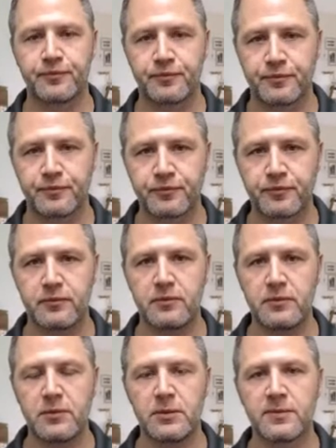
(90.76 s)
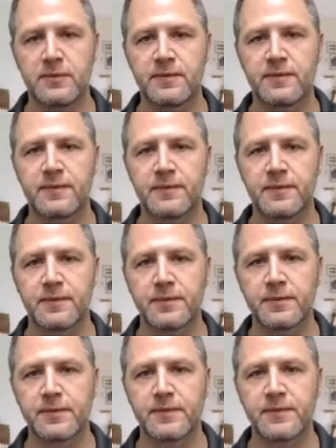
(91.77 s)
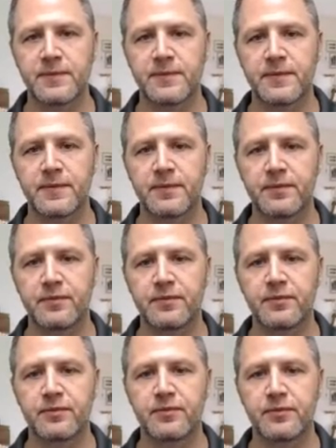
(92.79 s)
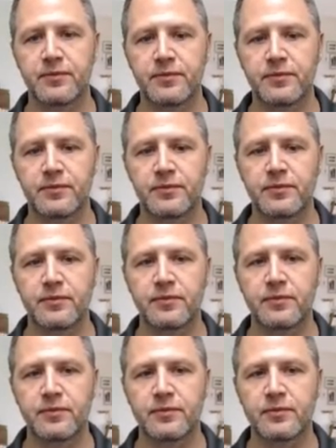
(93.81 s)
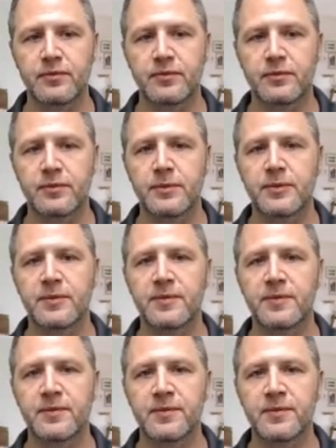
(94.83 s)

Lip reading: (silent)